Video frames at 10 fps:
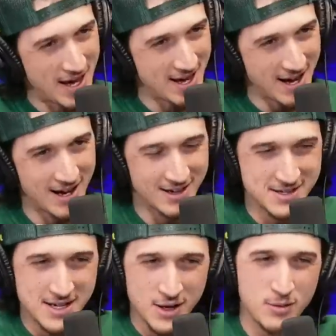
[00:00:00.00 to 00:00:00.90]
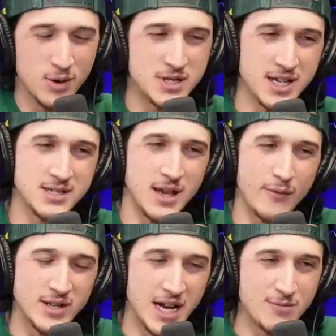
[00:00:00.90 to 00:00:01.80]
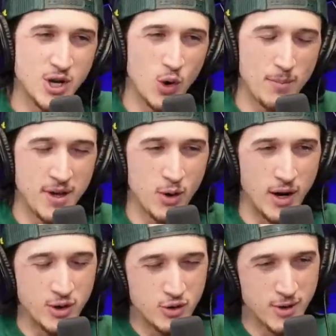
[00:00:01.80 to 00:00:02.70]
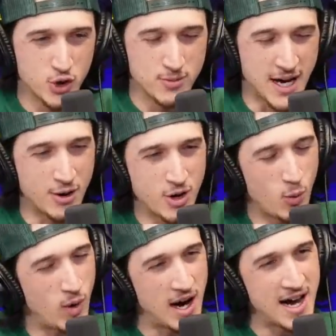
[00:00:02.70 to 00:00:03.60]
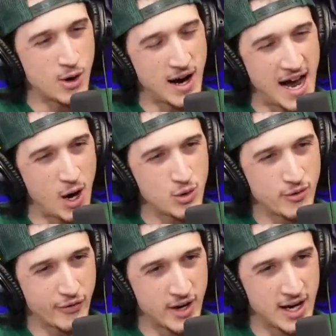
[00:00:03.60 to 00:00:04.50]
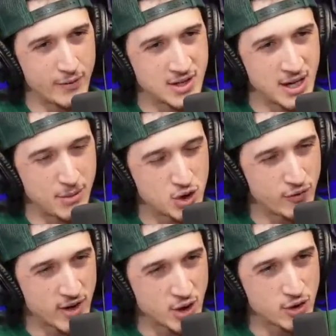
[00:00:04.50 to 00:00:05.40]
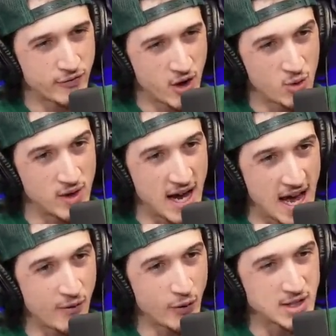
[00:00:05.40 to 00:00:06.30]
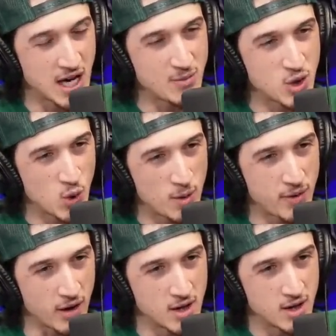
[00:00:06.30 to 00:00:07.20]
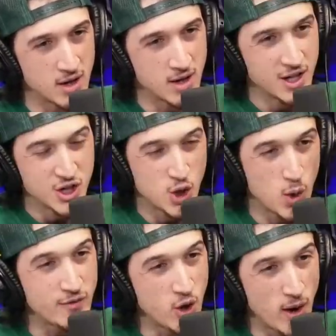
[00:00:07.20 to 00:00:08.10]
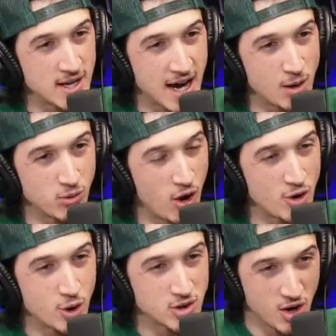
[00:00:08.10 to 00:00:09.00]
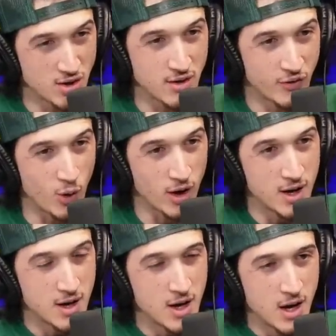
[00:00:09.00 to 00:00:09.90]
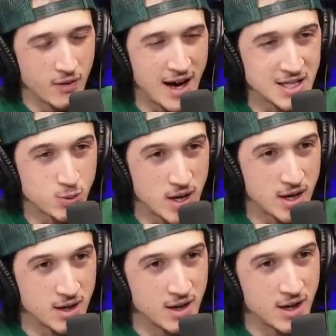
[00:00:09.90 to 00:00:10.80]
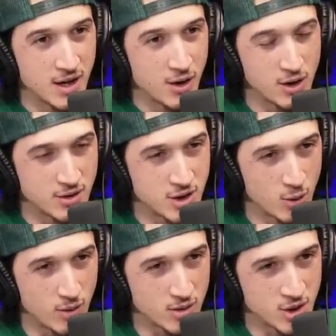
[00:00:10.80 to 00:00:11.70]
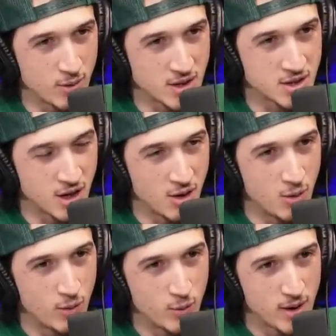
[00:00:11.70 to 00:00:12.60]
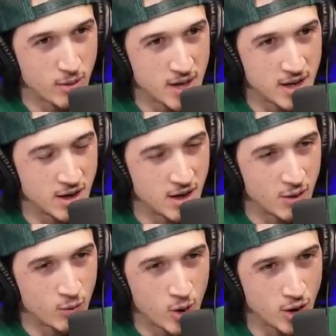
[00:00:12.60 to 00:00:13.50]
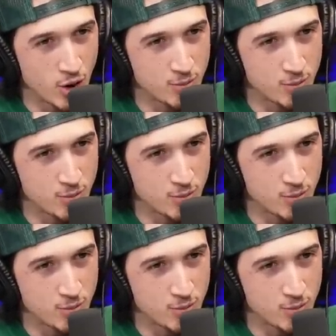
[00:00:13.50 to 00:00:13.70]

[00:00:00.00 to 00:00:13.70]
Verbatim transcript: they uh, you know, it's because every time you go up there and you do mushrooms, I don't know why or how you forget every time, but you forget your phone every time you go up there. Yeah. So you have no idea how long you're talking for. Yeah. Last week or two two weeks ago when we were in Royal